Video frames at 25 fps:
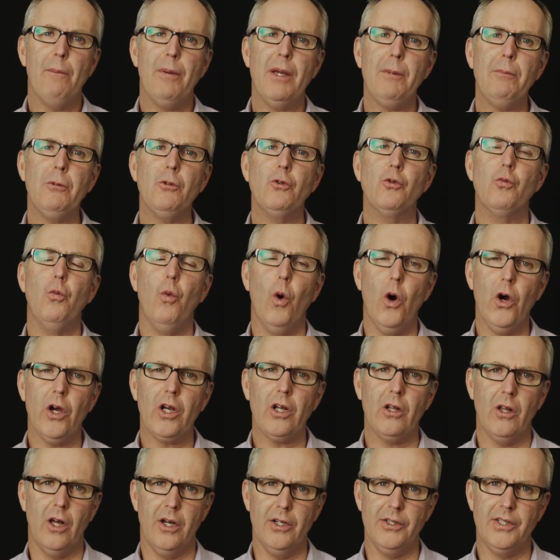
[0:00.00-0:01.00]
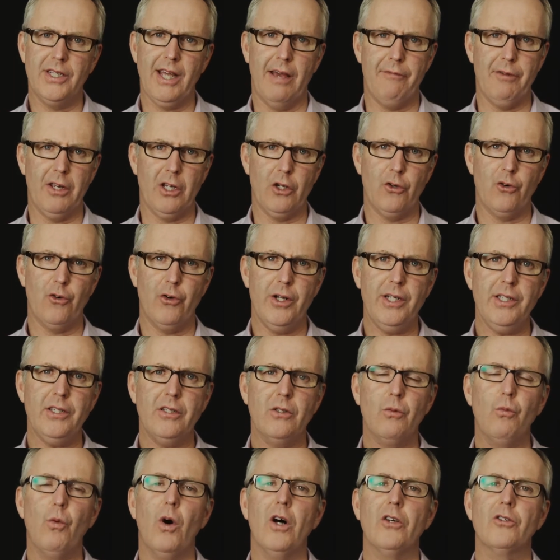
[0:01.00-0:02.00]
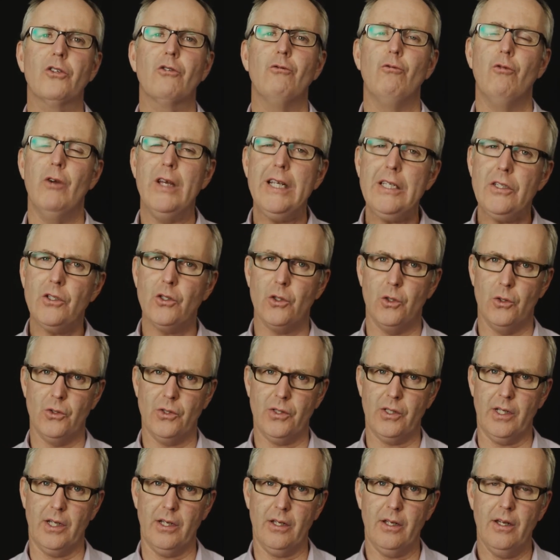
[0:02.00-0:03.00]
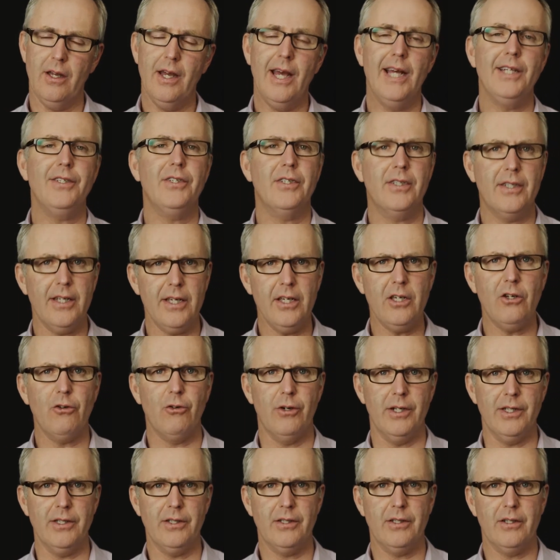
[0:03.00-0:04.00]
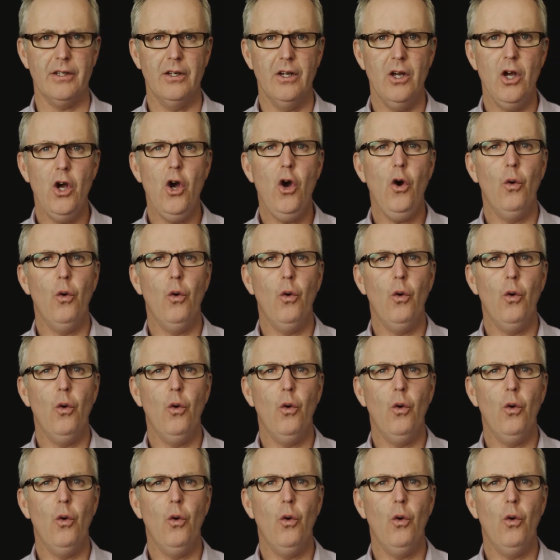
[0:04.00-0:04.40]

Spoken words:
People's workloads have increased whilst resourcing has decreased.